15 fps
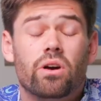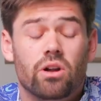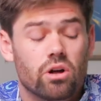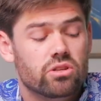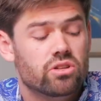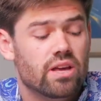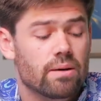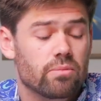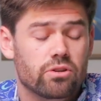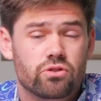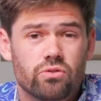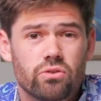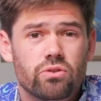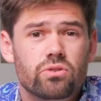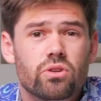it also came with
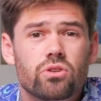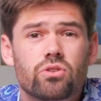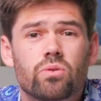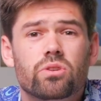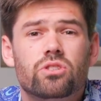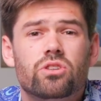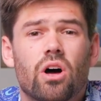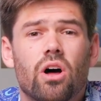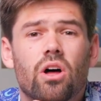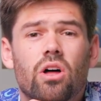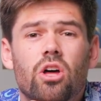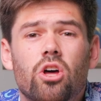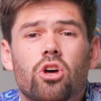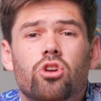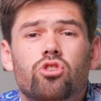screws to
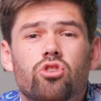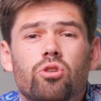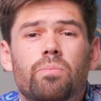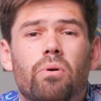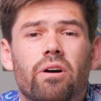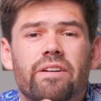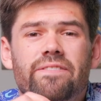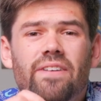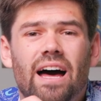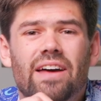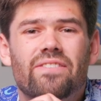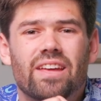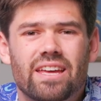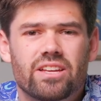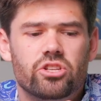install
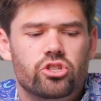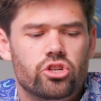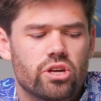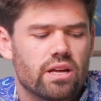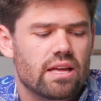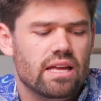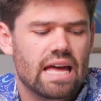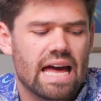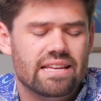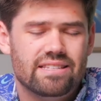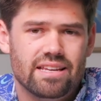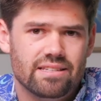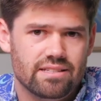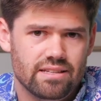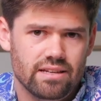2.5 inch
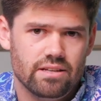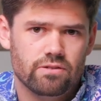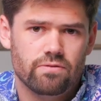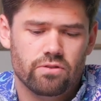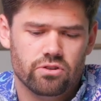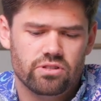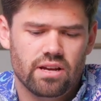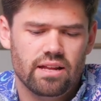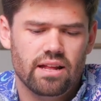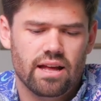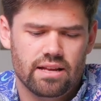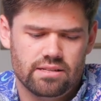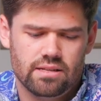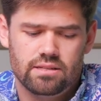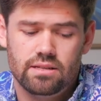SSDs for SATA
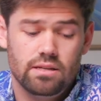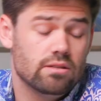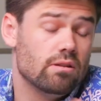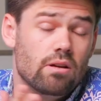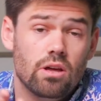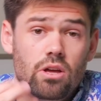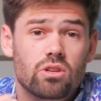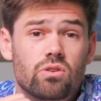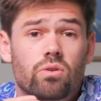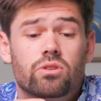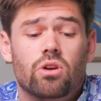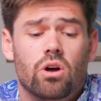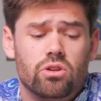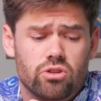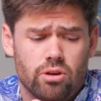SSDs, so
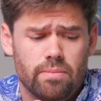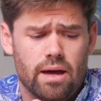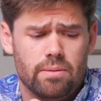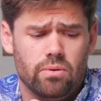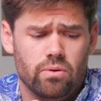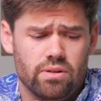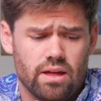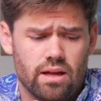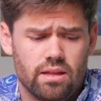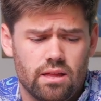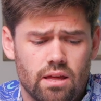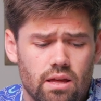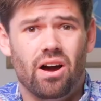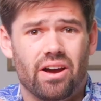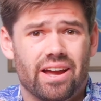it's also compatible with that.
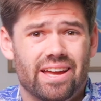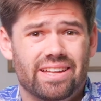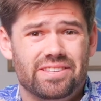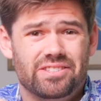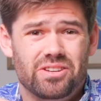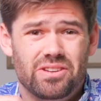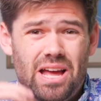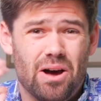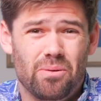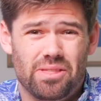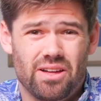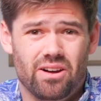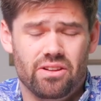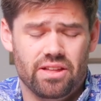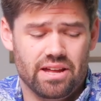All right, and so now with
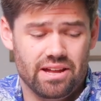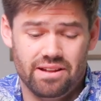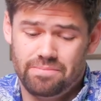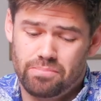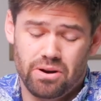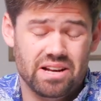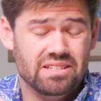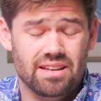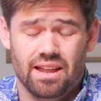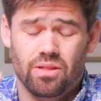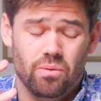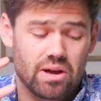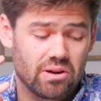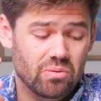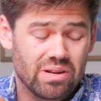all the praise out of
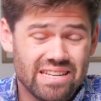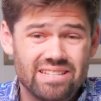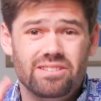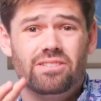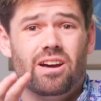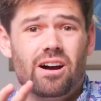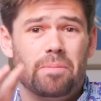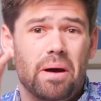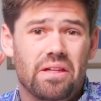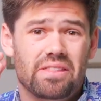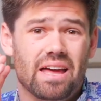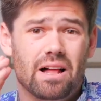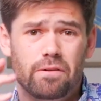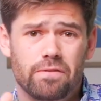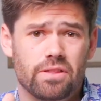the way, we need to talk about
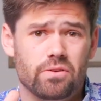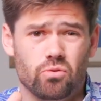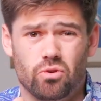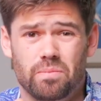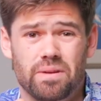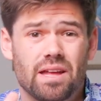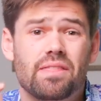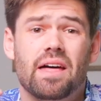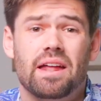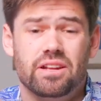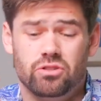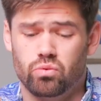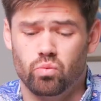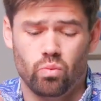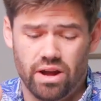the elephant in the room, and that
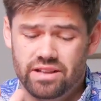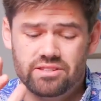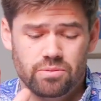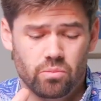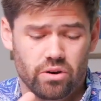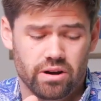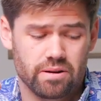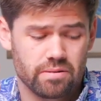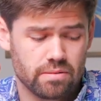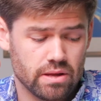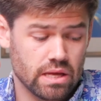is ransomware.